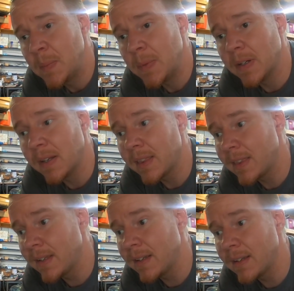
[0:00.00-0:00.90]
But I
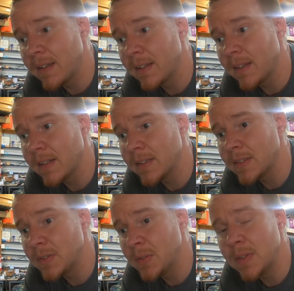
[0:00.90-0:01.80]
think that
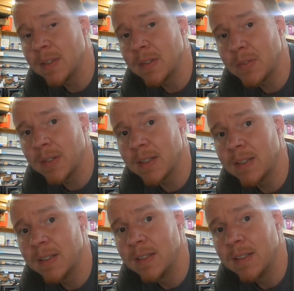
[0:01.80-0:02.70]
is doing the
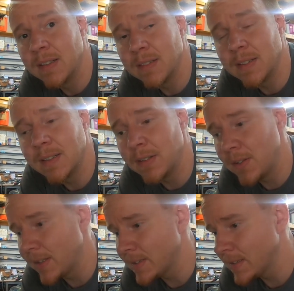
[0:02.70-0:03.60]
trick on getting
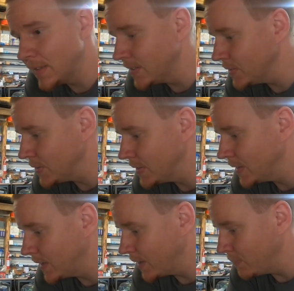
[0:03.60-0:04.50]
all that sludge
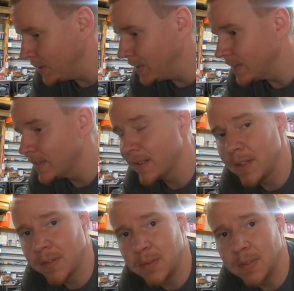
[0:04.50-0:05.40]
out of the block and
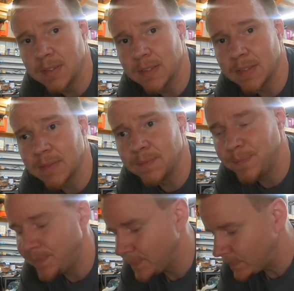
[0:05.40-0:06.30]
out of the cooling system.
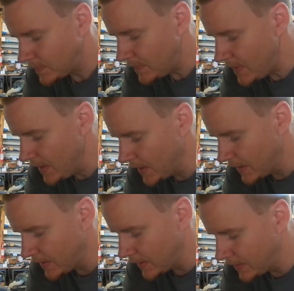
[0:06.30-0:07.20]

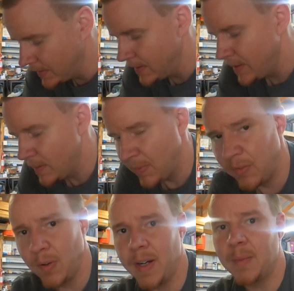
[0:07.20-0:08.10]
And
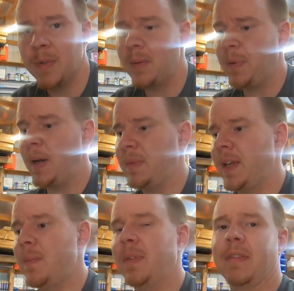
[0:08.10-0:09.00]
beforehand, when I popped the
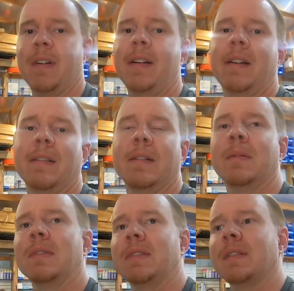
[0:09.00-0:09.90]
cap on the radiator, it
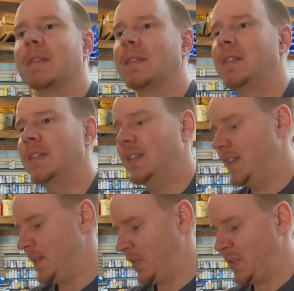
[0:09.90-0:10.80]
was
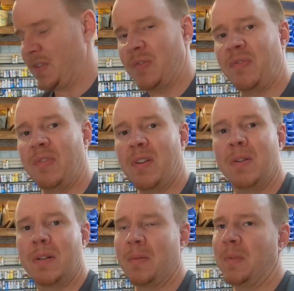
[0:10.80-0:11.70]
it was just
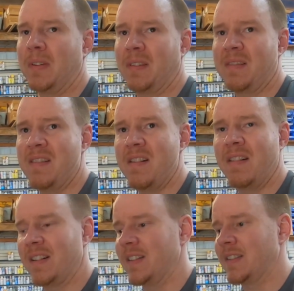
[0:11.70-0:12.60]
floating with
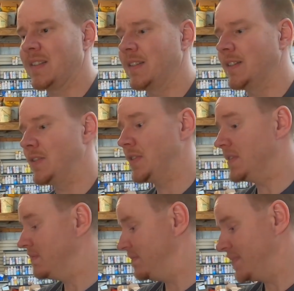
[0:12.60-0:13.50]
gunk and sludge.
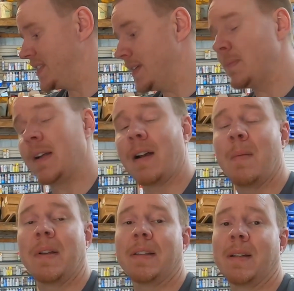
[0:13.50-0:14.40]
Didn't matter
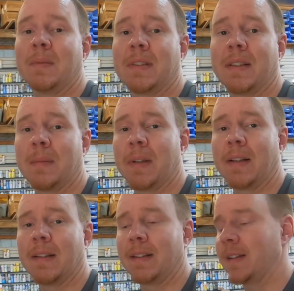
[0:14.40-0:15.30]
how many times this thing had
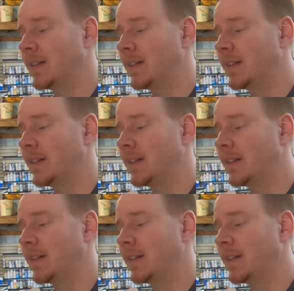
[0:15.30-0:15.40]
been cleaned